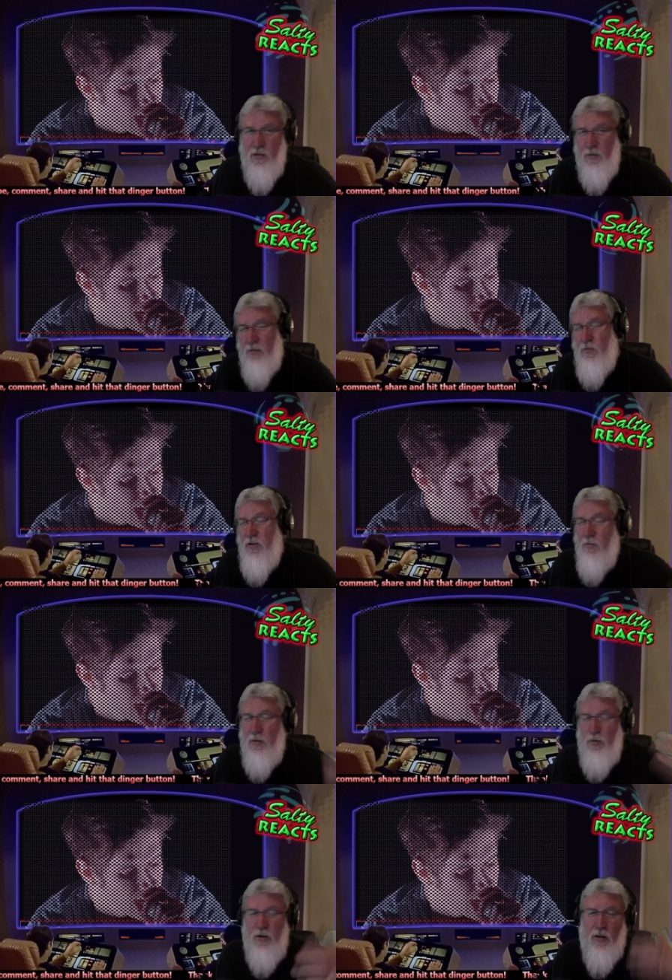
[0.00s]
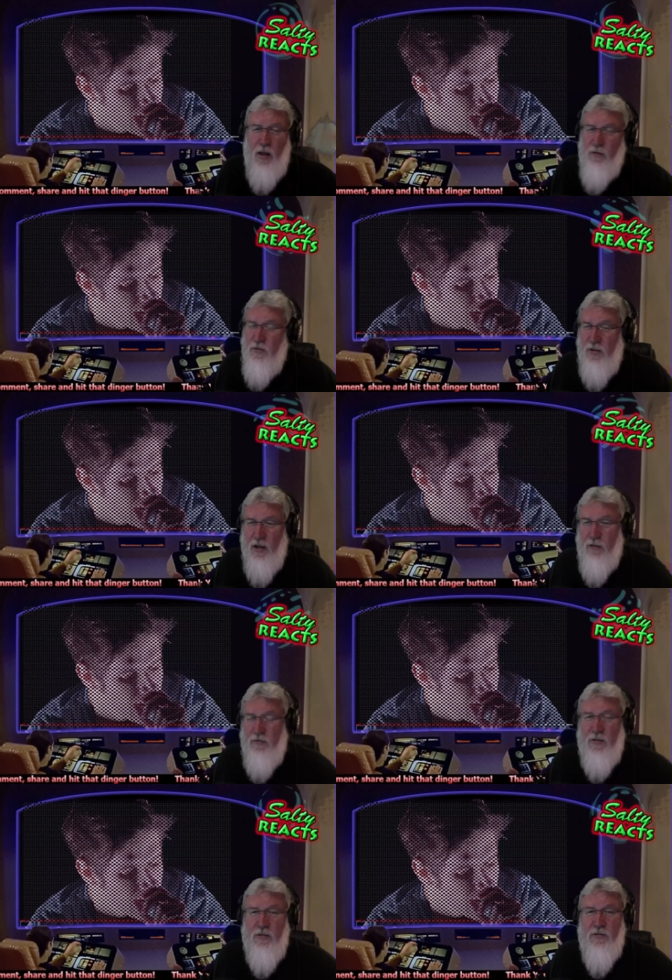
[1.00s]
I mean, some people love stuff
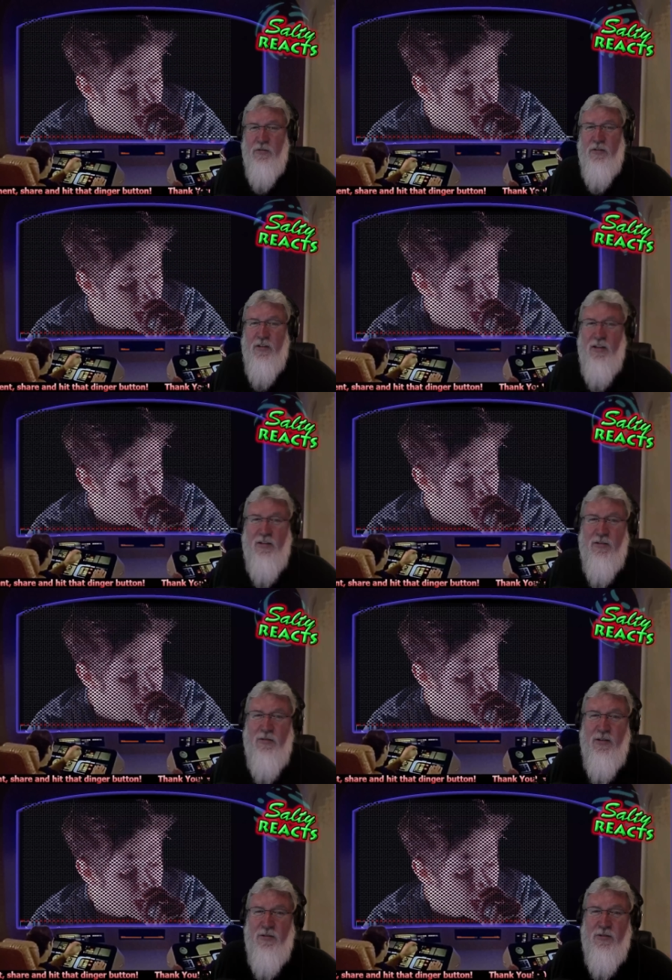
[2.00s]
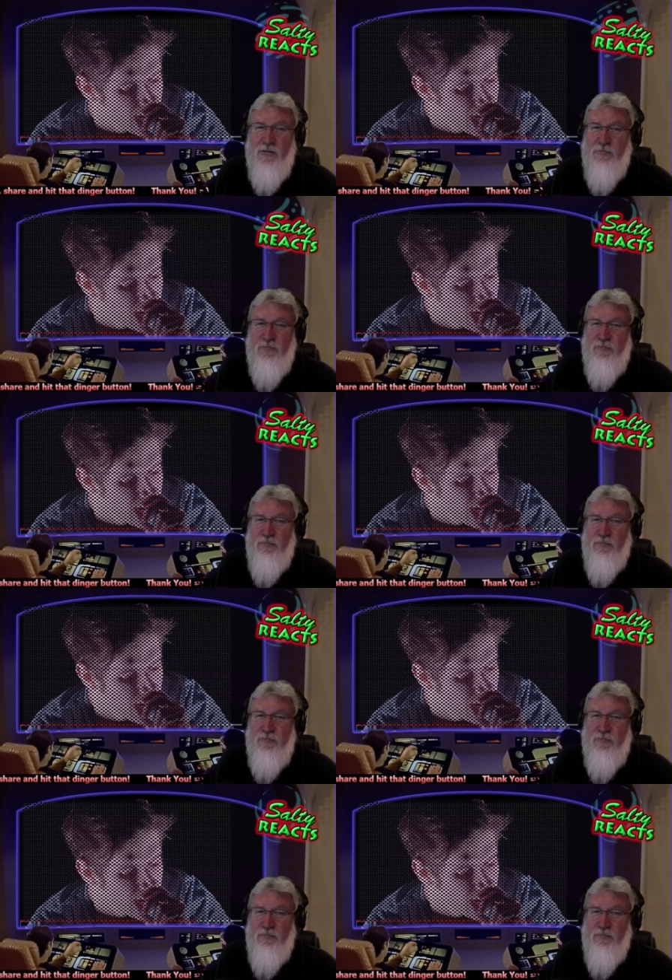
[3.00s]
and it's, it's,